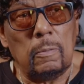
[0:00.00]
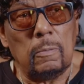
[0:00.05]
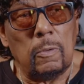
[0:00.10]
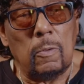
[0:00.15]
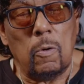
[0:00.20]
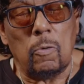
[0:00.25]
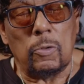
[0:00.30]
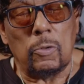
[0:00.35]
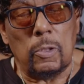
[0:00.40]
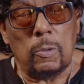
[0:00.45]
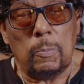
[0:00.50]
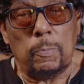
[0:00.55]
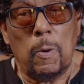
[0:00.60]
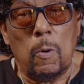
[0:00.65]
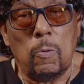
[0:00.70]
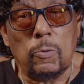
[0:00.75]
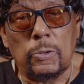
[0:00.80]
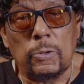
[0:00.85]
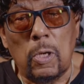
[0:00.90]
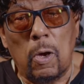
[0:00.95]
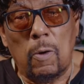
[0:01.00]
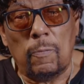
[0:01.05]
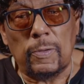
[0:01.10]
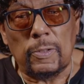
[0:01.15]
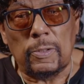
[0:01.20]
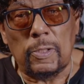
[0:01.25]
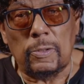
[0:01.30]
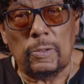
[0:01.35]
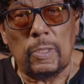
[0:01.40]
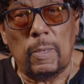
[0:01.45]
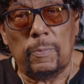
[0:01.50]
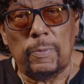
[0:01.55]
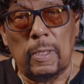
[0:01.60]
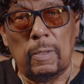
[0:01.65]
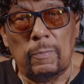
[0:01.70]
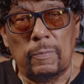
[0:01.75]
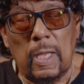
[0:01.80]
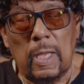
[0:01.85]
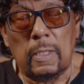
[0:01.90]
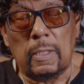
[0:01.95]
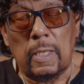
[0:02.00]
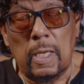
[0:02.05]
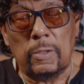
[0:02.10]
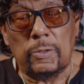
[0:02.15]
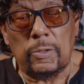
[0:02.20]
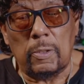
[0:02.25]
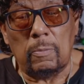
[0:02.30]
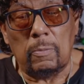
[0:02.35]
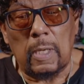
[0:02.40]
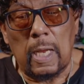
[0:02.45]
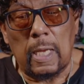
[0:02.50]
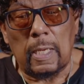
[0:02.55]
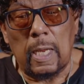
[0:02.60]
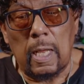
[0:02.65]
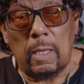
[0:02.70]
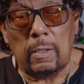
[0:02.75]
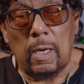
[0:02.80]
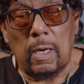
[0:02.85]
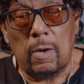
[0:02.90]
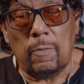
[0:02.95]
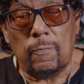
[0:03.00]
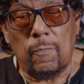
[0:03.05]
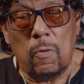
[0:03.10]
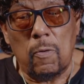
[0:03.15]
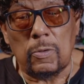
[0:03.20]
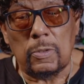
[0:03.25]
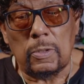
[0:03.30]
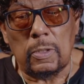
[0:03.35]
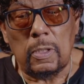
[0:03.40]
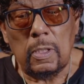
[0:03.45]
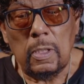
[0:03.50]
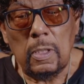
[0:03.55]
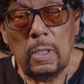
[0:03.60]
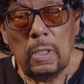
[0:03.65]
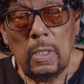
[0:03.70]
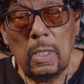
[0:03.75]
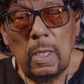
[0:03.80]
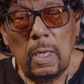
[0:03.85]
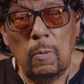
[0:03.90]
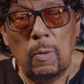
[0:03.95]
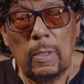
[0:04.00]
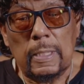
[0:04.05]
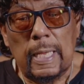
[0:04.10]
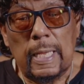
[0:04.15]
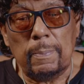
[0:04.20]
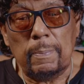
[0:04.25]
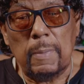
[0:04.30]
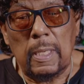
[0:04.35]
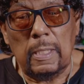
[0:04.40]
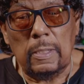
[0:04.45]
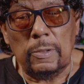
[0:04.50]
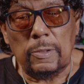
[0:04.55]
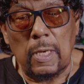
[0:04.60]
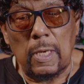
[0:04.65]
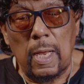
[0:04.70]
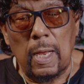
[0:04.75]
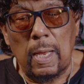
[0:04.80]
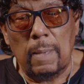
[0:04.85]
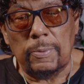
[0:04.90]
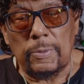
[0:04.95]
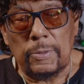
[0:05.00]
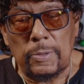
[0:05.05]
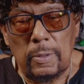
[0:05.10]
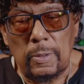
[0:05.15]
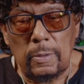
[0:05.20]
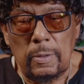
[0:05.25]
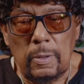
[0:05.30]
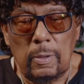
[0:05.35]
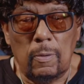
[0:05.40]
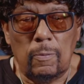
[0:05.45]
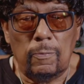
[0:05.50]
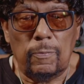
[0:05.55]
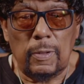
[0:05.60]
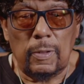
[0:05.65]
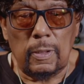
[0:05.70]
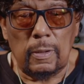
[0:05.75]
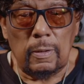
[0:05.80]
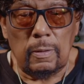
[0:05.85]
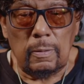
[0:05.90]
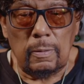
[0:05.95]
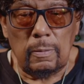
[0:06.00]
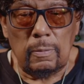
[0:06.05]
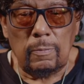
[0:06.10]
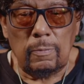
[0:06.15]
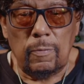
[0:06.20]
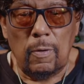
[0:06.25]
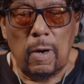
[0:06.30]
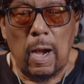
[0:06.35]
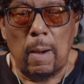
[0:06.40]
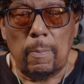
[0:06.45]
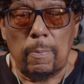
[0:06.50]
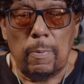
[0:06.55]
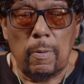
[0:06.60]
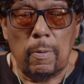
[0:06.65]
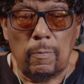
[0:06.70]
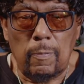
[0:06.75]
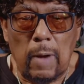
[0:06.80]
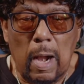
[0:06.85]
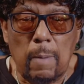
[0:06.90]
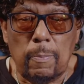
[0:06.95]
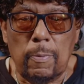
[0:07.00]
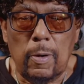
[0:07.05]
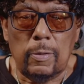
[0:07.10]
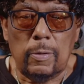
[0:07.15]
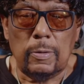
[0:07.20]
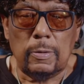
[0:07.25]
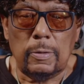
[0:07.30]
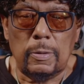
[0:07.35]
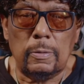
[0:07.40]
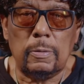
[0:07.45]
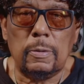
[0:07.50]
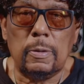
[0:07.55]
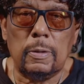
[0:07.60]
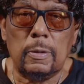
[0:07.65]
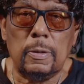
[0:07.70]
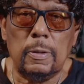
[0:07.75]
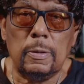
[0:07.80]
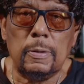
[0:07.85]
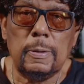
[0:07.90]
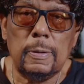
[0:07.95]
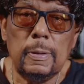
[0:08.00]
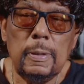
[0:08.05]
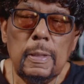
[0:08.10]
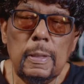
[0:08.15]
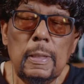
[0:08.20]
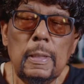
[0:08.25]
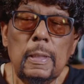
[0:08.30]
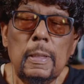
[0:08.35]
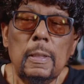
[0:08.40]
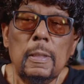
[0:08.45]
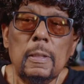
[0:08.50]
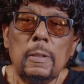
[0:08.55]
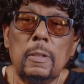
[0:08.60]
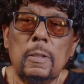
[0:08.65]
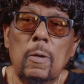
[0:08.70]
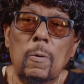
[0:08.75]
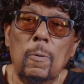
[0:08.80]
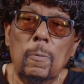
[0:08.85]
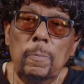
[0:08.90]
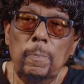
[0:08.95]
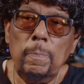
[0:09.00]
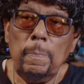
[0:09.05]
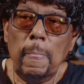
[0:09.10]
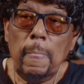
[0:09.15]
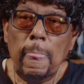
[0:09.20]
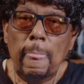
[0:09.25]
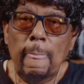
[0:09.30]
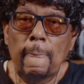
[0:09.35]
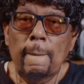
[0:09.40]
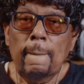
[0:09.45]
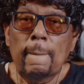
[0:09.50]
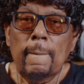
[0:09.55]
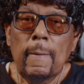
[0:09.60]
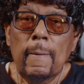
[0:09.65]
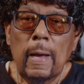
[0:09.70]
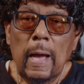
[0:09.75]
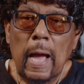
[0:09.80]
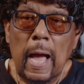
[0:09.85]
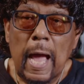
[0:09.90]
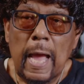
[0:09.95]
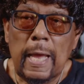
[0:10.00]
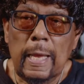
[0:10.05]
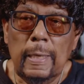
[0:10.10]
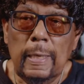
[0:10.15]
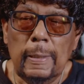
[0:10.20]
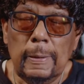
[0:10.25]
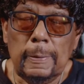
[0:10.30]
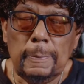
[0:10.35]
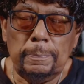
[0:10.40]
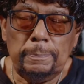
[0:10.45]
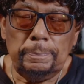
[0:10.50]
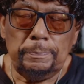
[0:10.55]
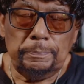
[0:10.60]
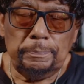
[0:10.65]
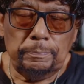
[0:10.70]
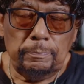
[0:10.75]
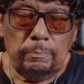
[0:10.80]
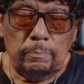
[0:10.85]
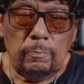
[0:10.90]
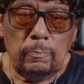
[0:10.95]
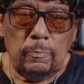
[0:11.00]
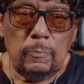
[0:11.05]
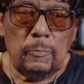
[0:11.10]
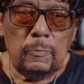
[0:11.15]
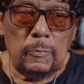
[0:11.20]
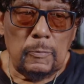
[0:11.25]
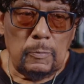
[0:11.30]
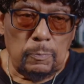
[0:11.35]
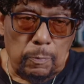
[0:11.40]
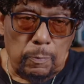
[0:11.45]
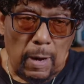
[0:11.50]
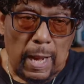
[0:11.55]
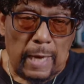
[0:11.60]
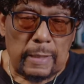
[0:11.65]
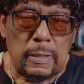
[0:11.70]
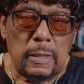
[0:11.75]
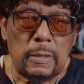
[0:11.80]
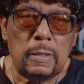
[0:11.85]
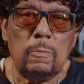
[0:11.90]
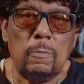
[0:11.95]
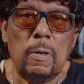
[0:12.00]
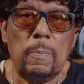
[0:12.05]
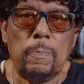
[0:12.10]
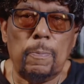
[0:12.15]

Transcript: go to the post office or something of that nature. When I got out of the Air Force, there wasn't that many jobs, for our brothers and sisters. So I practiced, and